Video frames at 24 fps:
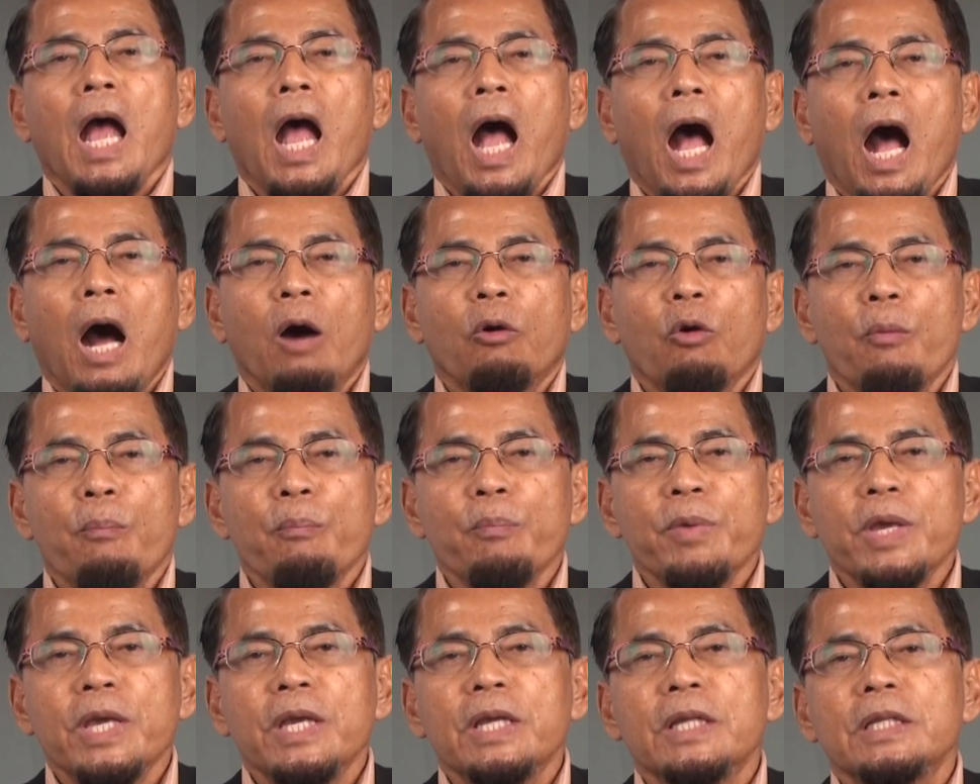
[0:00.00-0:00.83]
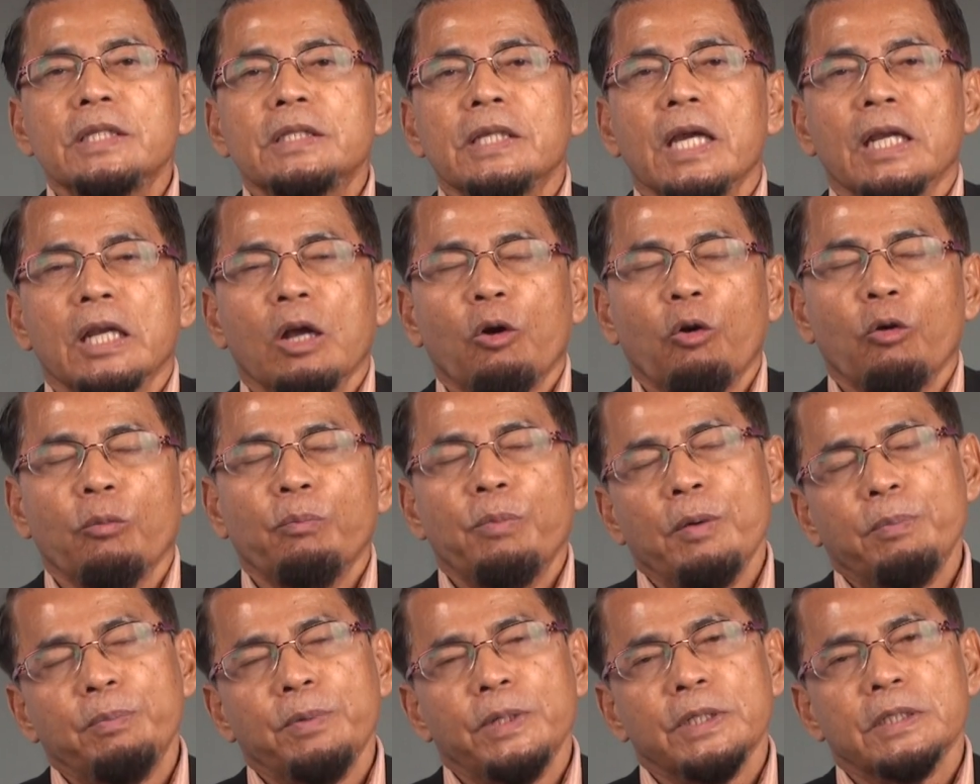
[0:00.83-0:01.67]
our means and our
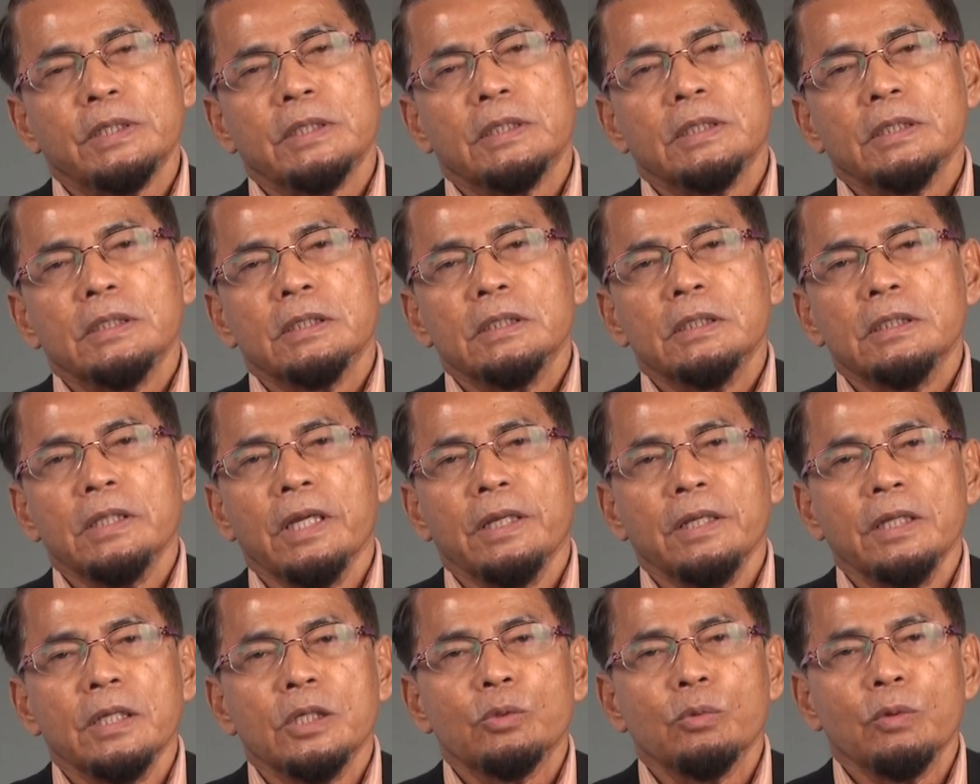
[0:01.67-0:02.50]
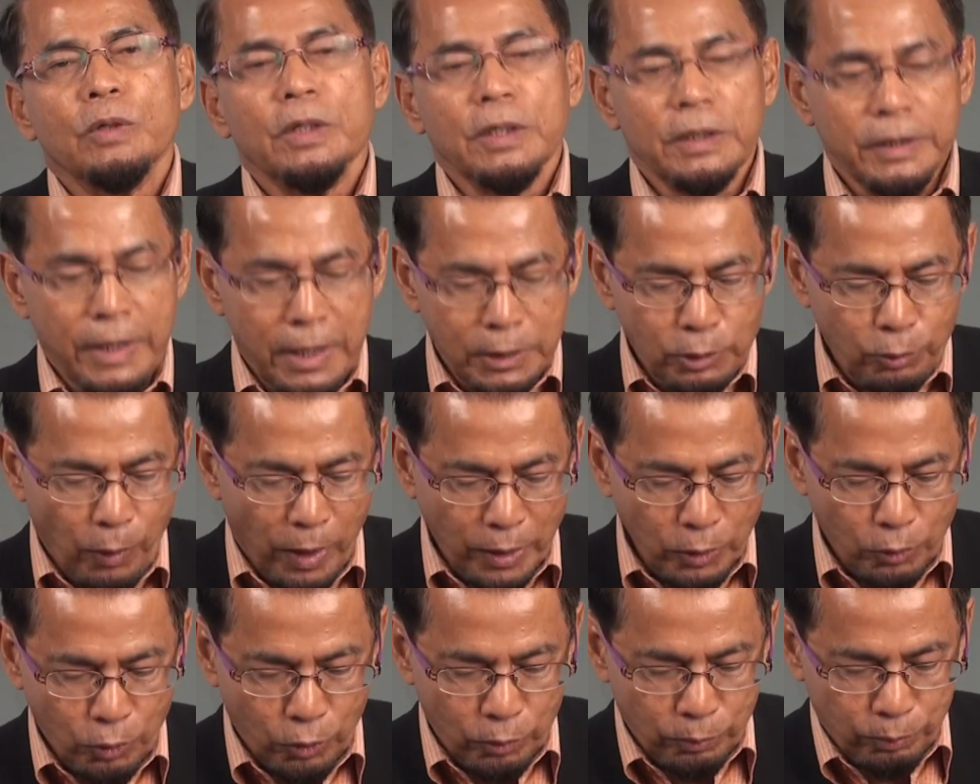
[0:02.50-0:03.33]
purpose in this world. There's
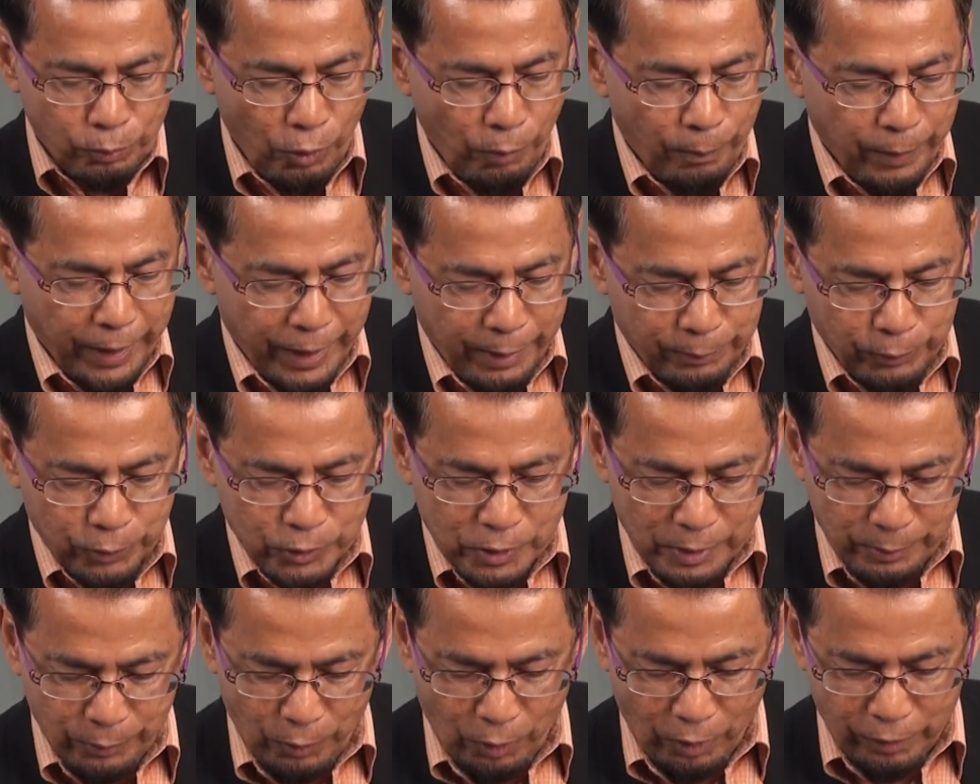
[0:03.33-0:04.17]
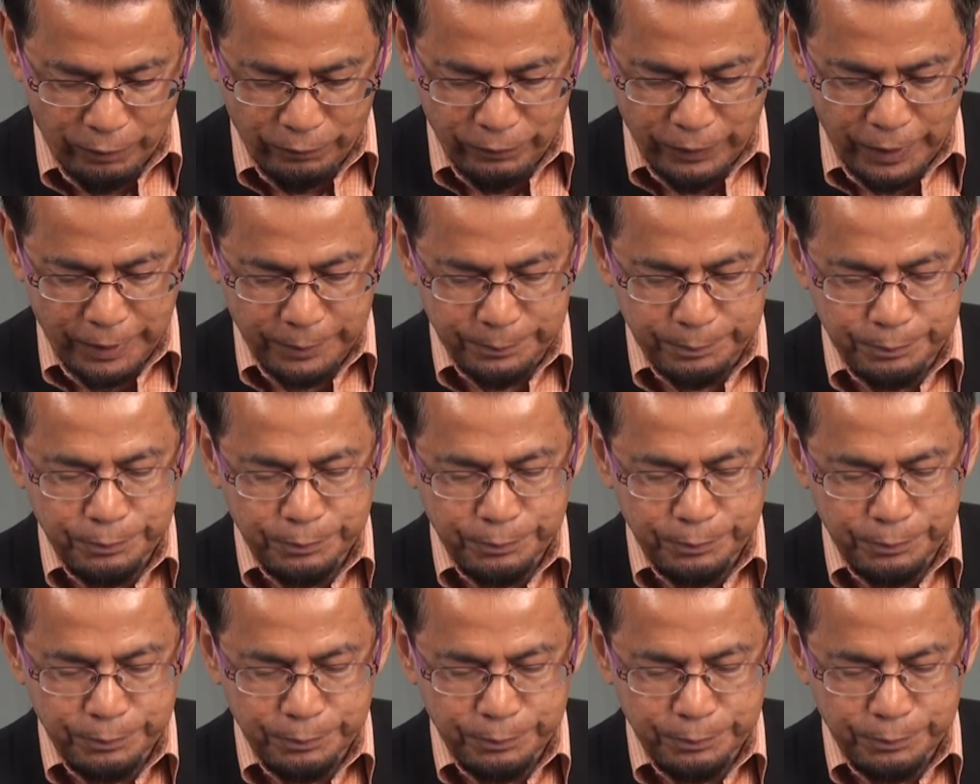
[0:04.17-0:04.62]
one good book by a Muslim convert,